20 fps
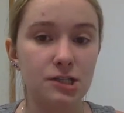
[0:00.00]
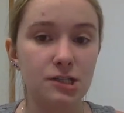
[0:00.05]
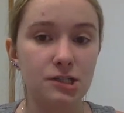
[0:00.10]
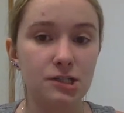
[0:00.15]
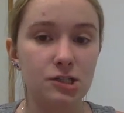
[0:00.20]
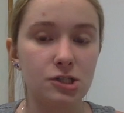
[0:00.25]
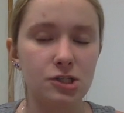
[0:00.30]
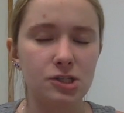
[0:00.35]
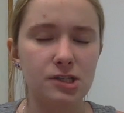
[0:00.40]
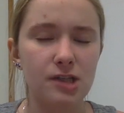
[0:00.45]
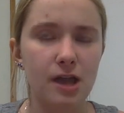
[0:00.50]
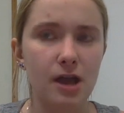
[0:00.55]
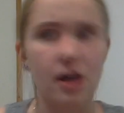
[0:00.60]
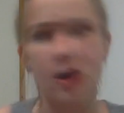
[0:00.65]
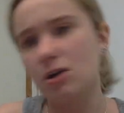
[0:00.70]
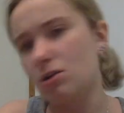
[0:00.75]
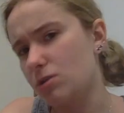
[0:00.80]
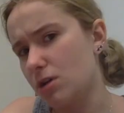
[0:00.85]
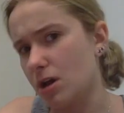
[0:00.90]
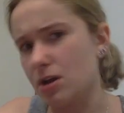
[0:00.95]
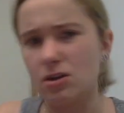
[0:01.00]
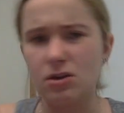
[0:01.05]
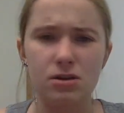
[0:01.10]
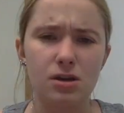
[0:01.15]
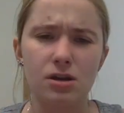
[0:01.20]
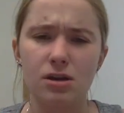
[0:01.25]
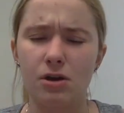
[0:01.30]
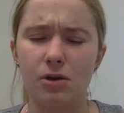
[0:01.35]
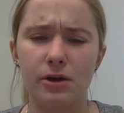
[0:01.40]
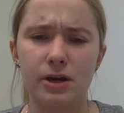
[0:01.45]
to, to say, okay, you
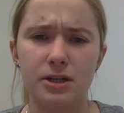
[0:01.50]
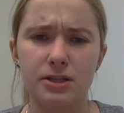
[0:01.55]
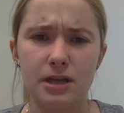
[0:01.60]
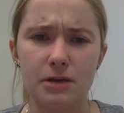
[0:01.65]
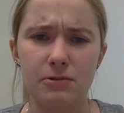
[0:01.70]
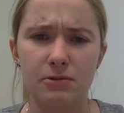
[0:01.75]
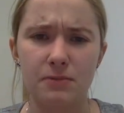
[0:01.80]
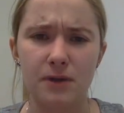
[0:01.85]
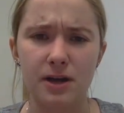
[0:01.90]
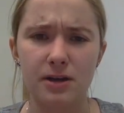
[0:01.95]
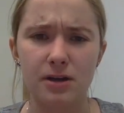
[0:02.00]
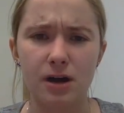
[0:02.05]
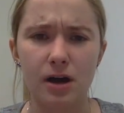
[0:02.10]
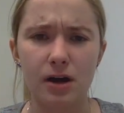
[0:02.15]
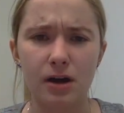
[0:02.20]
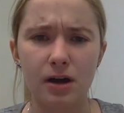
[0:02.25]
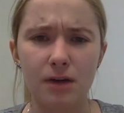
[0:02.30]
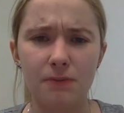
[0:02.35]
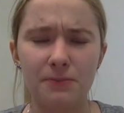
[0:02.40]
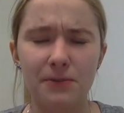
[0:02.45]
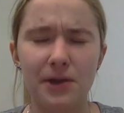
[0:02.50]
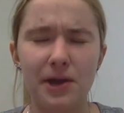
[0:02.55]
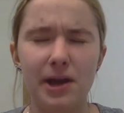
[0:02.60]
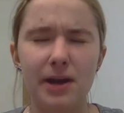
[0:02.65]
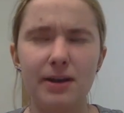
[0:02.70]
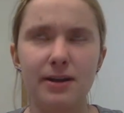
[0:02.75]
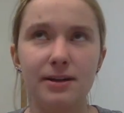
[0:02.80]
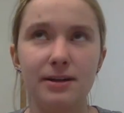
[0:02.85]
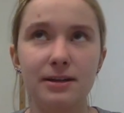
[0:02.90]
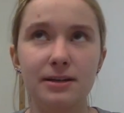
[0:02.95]
can go on a date with my daughter, but